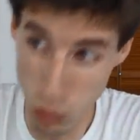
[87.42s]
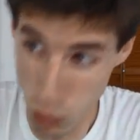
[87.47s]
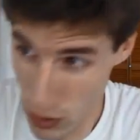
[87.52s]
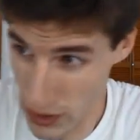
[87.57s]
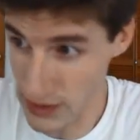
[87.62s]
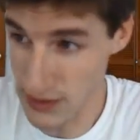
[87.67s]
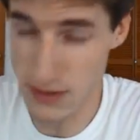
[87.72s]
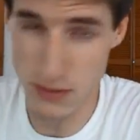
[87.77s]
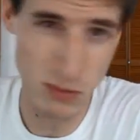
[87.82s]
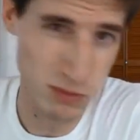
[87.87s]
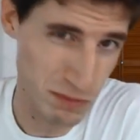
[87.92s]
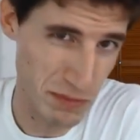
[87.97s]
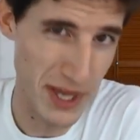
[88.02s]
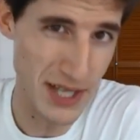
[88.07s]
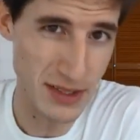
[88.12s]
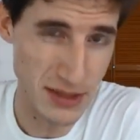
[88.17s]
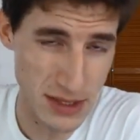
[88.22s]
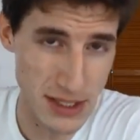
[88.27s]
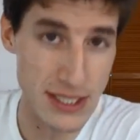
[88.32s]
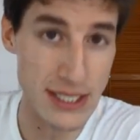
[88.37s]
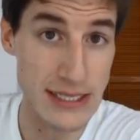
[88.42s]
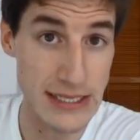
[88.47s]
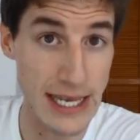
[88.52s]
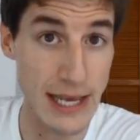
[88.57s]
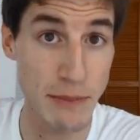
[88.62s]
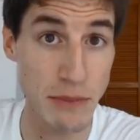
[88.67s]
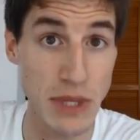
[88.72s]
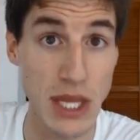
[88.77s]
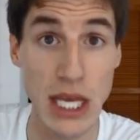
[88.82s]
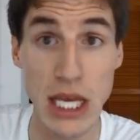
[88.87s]
what is basically the
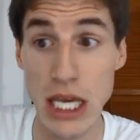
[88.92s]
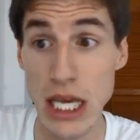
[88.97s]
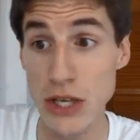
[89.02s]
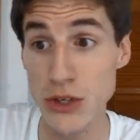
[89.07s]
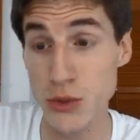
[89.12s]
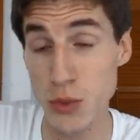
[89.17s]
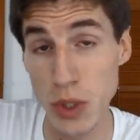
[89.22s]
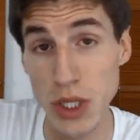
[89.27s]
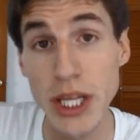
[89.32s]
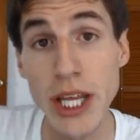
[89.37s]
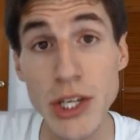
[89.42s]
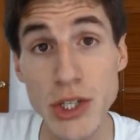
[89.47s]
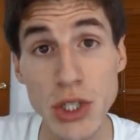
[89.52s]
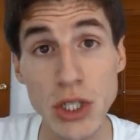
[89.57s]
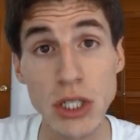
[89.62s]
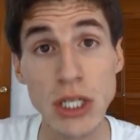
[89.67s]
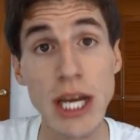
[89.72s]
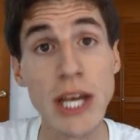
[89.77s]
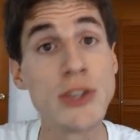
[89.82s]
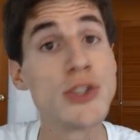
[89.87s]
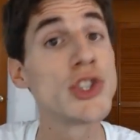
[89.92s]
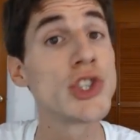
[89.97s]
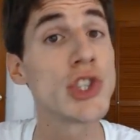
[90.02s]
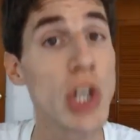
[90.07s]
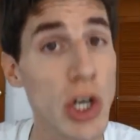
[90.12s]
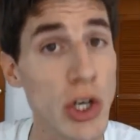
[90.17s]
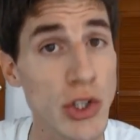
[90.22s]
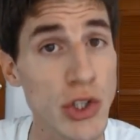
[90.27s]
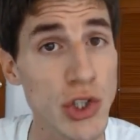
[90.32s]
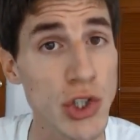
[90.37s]
same thing as religion and
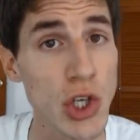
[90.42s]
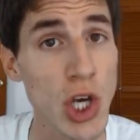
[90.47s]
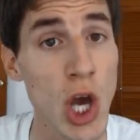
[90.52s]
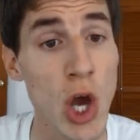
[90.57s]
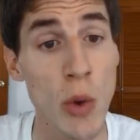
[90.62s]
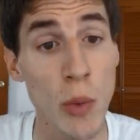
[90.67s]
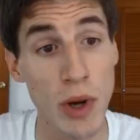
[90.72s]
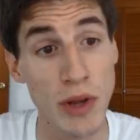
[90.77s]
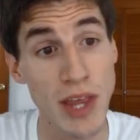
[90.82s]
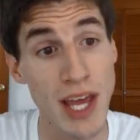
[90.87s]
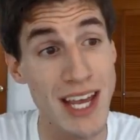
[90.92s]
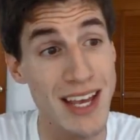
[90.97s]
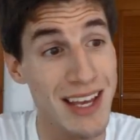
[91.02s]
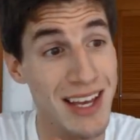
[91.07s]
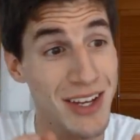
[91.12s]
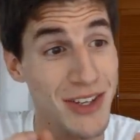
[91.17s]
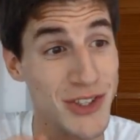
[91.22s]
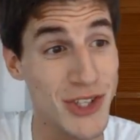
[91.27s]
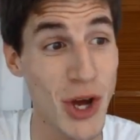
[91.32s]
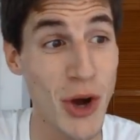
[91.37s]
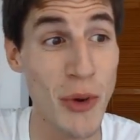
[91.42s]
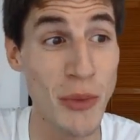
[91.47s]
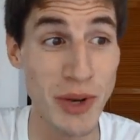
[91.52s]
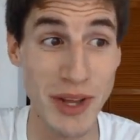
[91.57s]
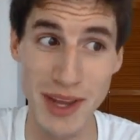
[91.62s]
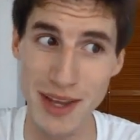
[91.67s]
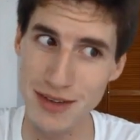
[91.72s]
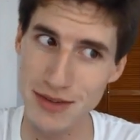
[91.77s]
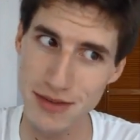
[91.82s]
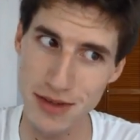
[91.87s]
church, where they
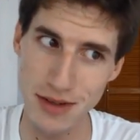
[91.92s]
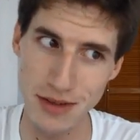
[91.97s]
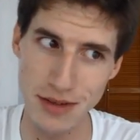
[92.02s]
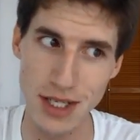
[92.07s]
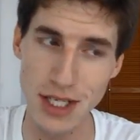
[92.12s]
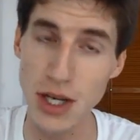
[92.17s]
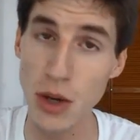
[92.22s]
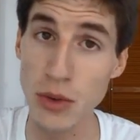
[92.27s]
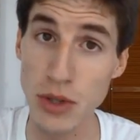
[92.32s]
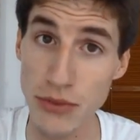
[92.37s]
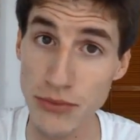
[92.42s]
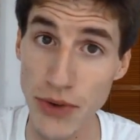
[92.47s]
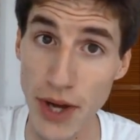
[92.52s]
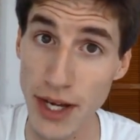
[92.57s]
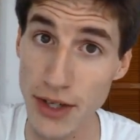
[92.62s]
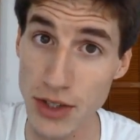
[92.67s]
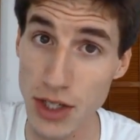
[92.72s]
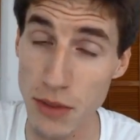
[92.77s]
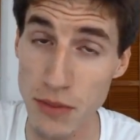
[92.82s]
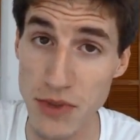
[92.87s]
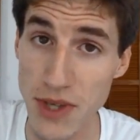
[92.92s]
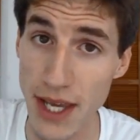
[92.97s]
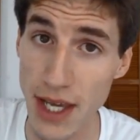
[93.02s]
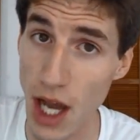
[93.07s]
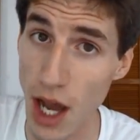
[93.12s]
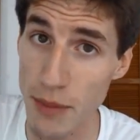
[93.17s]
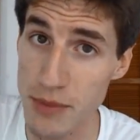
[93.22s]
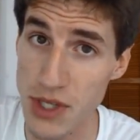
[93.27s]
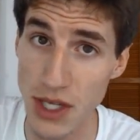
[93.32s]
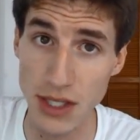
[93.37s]
certainly don't define terms
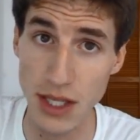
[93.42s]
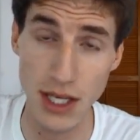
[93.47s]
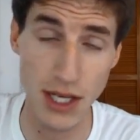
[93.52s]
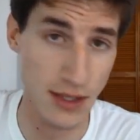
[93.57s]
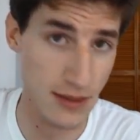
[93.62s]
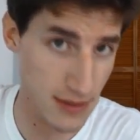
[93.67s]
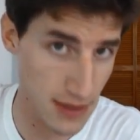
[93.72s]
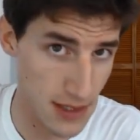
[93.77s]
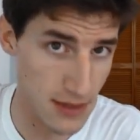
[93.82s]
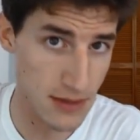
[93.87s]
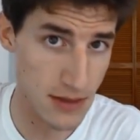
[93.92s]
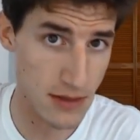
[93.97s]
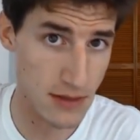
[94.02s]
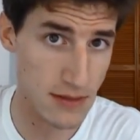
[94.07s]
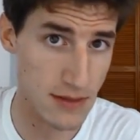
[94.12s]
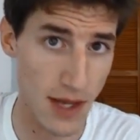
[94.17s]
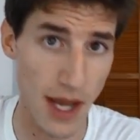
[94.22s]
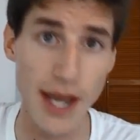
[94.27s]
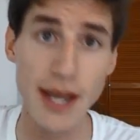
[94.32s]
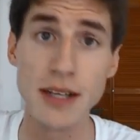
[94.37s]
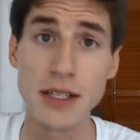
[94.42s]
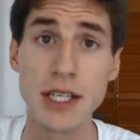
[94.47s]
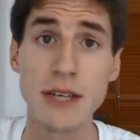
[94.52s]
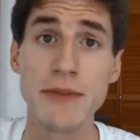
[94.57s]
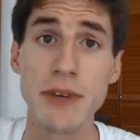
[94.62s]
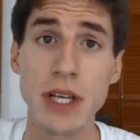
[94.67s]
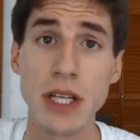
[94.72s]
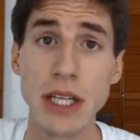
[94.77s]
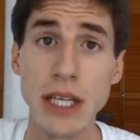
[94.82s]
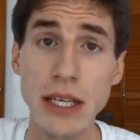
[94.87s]
like object and existence
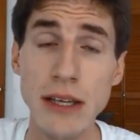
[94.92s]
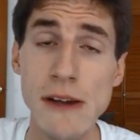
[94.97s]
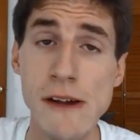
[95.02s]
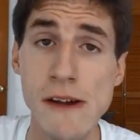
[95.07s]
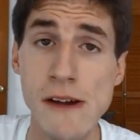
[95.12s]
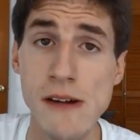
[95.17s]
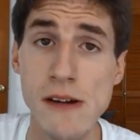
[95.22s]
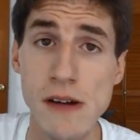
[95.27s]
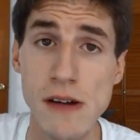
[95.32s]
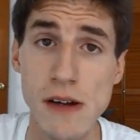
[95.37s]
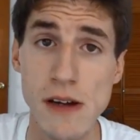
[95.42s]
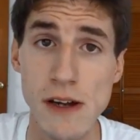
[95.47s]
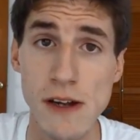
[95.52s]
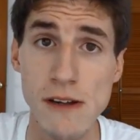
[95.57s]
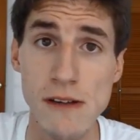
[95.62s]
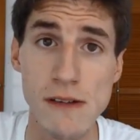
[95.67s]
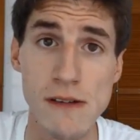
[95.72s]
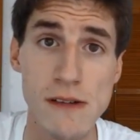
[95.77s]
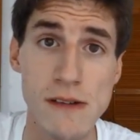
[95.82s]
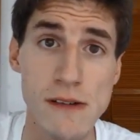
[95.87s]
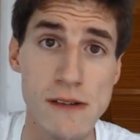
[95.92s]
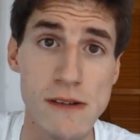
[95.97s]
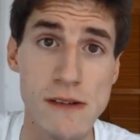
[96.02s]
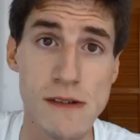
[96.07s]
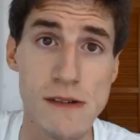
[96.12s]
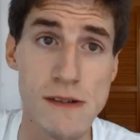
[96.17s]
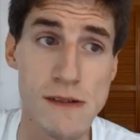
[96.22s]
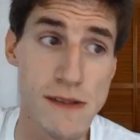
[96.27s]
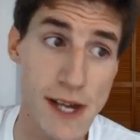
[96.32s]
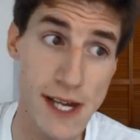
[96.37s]
scientifically.
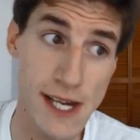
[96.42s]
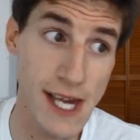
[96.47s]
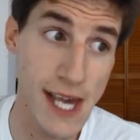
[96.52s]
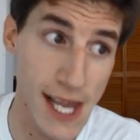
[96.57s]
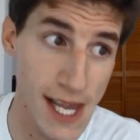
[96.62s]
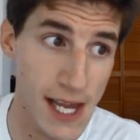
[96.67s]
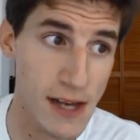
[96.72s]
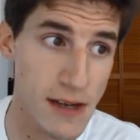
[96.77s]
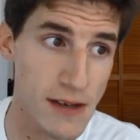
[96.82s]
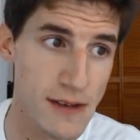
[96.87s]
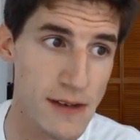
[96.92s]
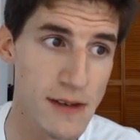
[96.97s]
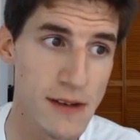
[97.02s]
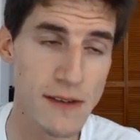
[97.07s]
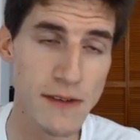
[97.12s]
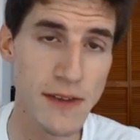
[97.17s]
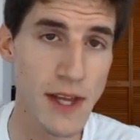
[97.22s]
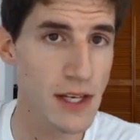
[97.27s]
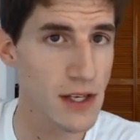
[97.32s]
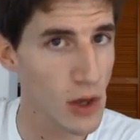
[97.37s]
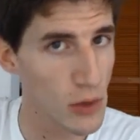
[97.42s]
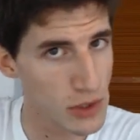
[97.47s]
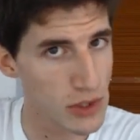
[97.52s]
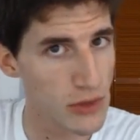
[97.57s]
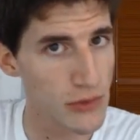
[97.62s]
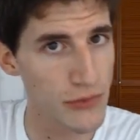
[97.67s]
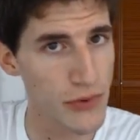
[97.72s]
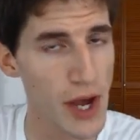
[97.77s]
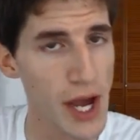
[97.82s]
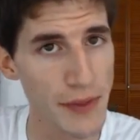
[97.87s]
They can't. They don't
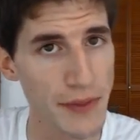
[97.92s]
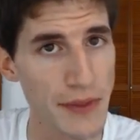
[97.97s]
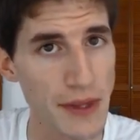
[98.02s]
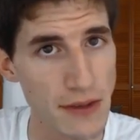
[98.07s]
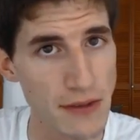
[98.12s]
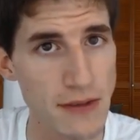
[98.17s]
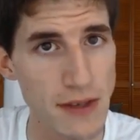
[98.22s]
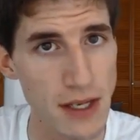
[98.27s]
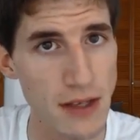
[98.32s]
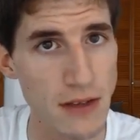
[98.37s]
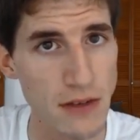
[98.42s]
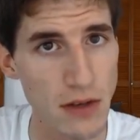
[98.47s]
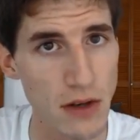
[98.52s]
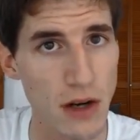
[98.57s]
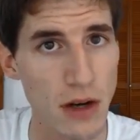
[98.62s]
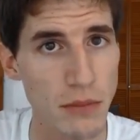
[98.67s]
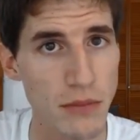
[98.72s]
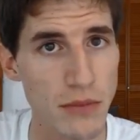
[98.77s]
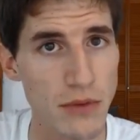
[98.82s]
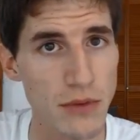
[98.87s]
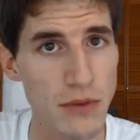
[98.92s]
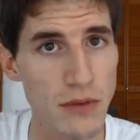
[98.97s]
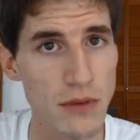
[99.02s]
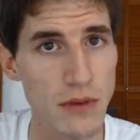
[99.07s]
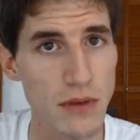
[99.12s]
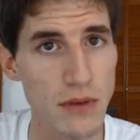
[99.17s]
define these key terms.